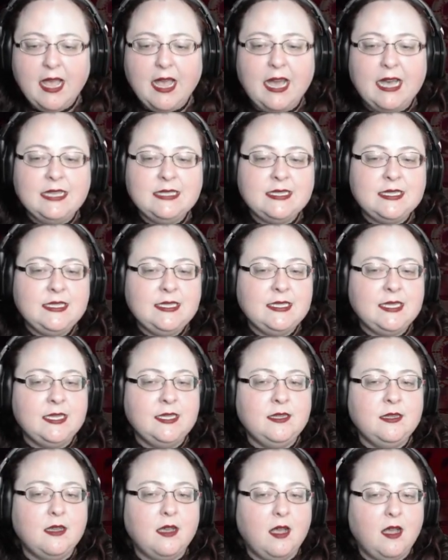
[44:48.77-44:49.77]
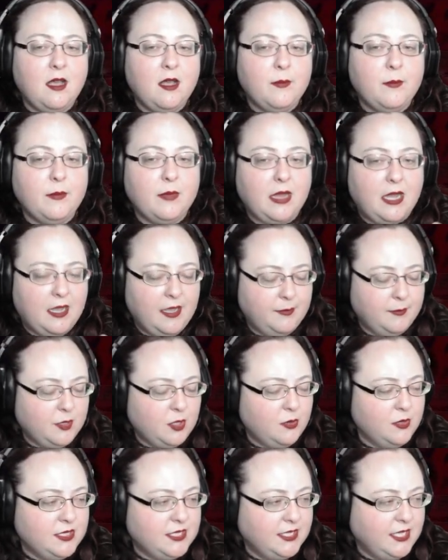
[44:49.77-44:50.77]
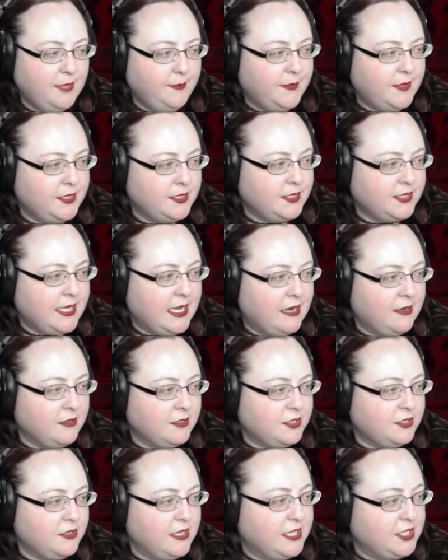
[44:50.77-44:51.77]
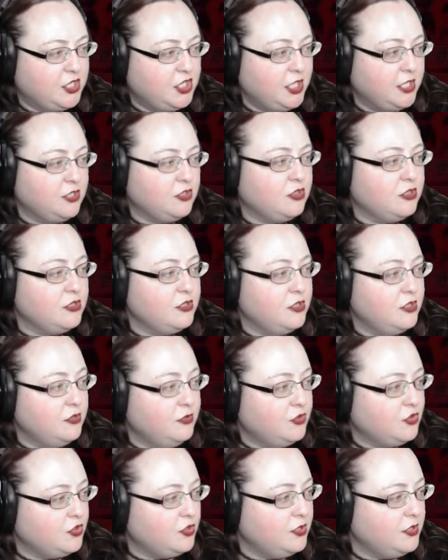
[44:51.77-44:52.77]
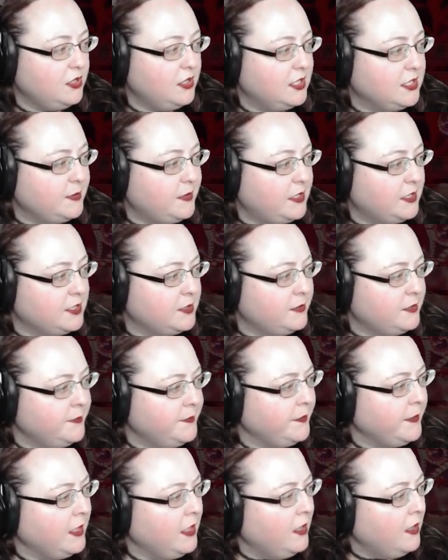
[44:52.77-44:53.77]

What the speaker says: As I said, I'm going to keep this character as gender neutral as possible.